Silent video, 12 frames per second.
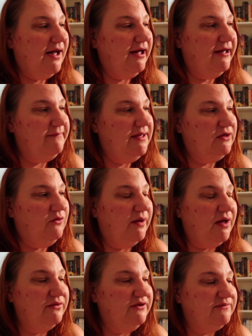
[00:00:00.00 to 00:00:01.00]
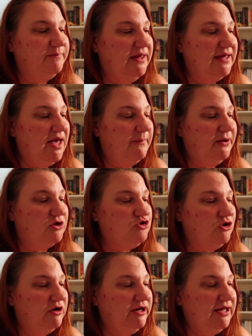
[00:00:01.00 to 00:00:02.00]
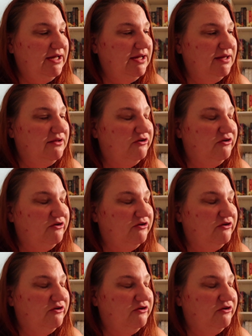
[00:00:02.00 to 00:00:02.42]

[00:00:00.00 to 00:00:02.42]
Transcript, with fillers: Um, and going on this big epic journey.